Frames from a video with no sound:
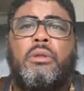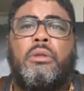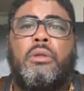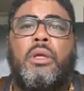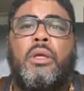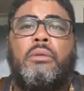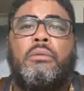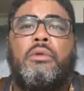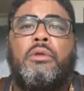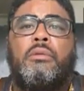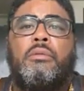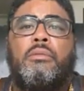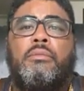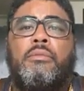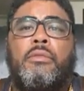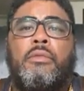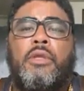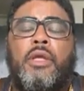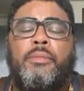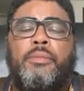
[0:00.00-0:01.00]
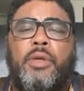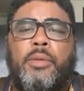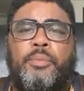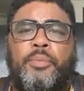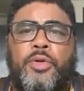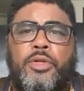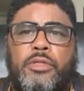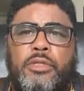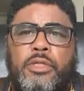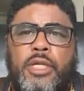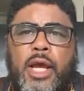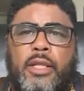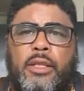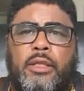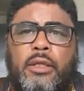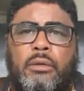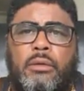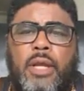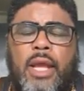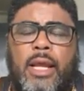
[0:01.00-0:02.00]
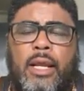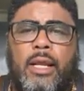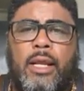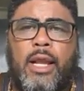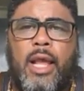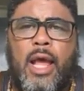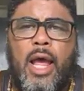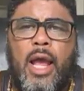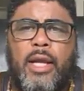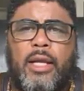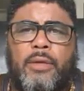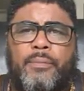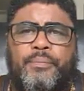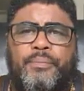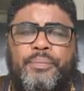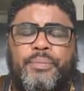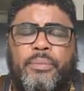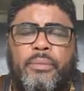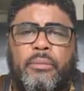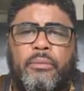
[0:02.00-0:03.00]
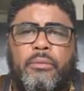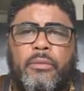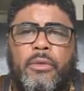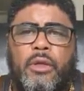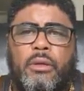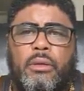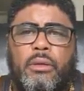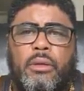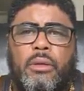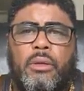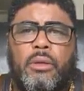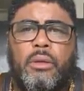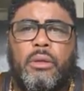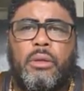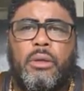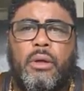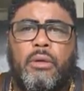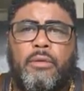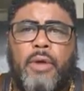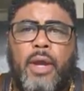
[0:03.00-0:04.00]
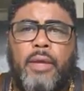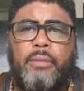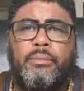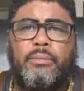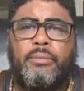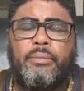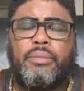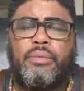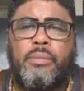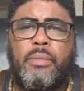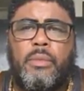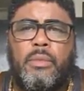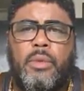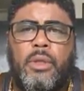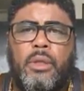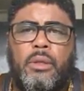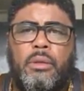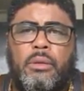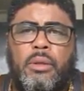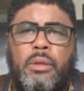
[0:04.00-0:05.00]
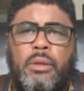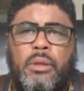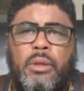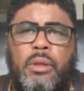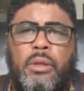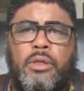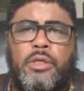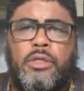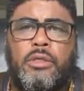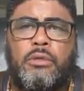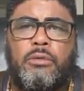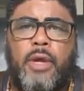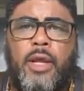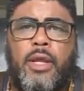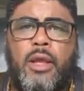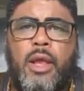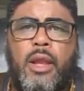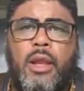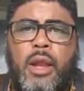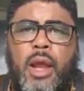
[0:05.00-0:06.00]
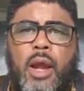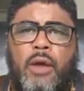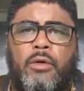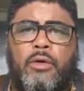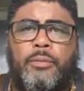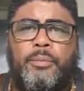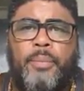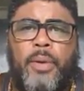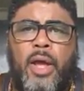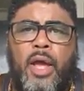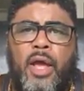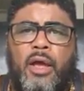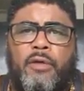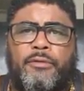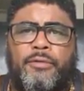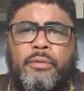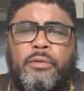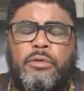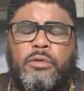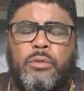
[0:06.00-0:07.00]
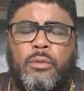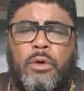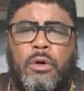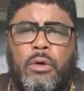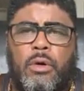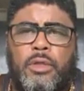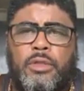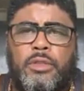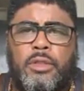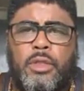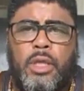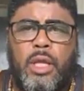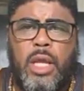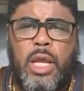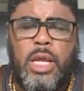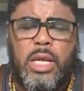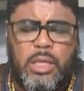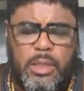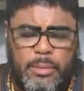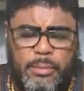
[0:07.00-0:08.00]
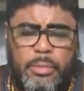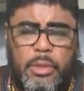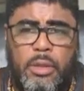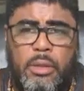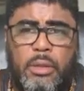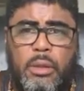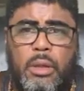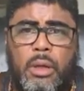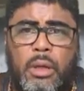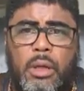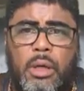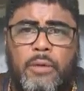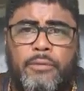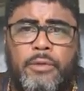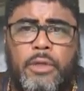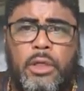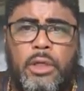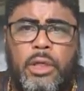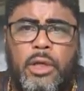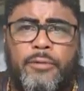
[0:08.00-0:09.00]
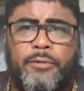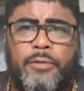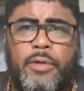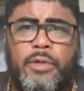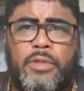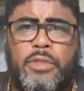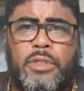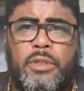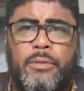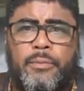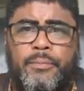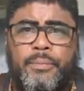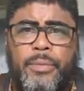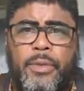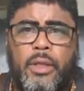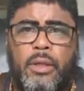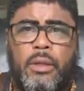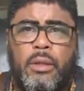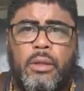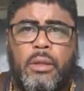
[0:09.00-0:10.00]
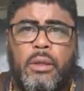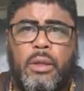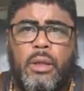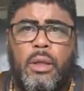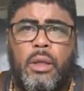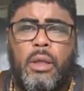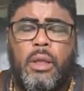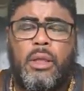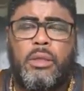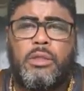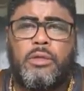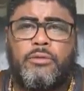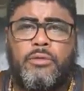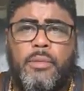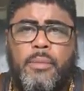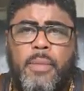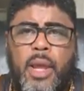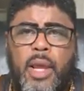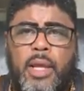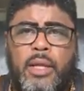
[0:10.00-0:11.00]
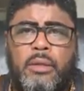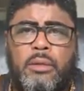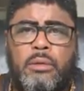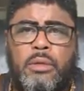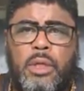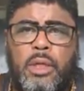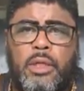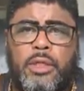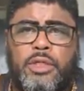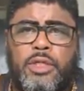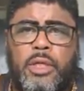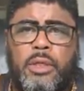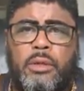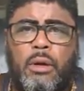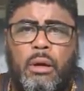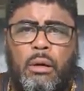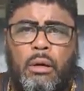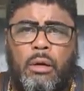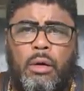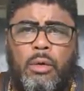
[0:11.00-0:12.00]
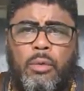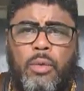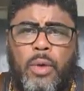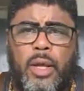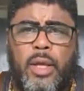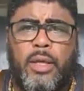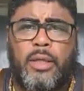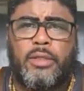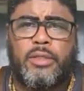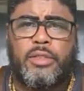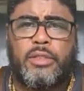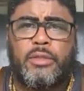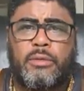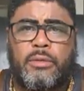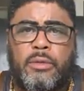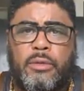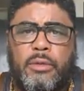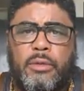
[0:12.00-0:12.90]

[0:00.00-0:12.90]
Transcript: that they be protected and guided. All right? In a straight and narrow path towards the kingdom of deliverance, and to remain diligent always